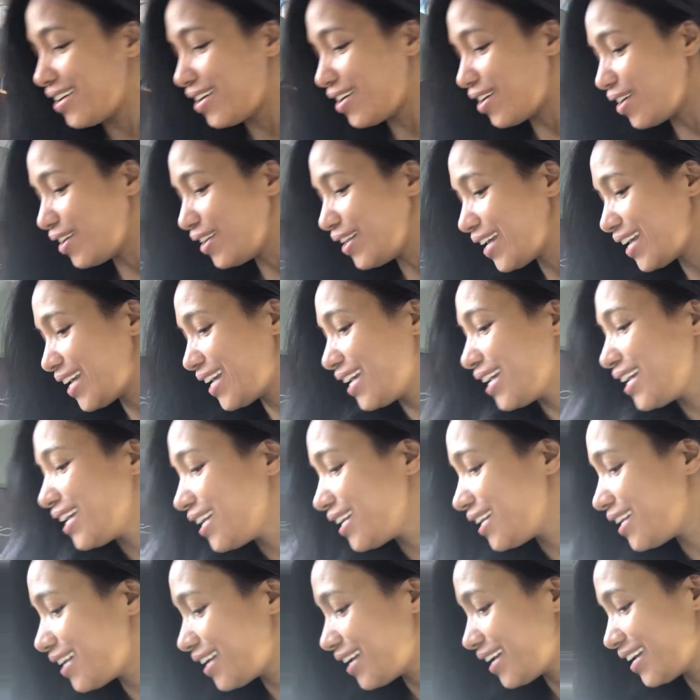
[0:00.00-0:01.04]
All
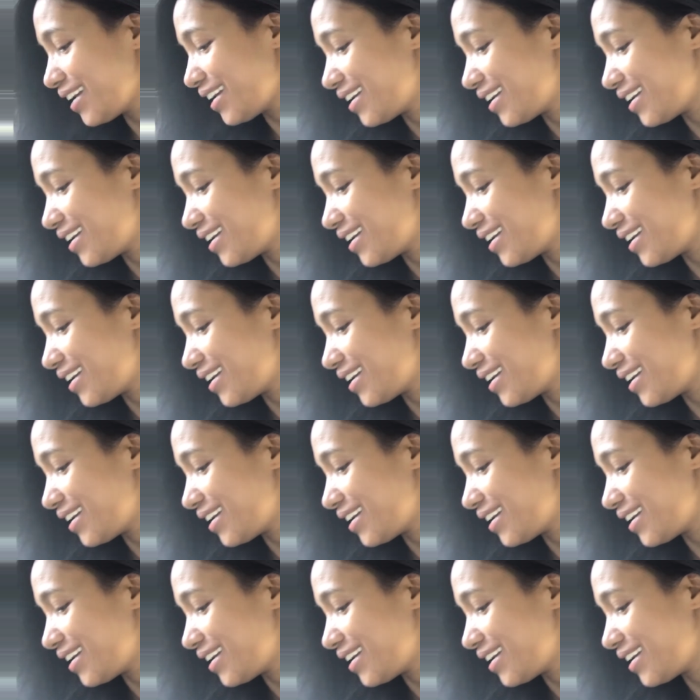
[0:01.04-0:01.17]
in.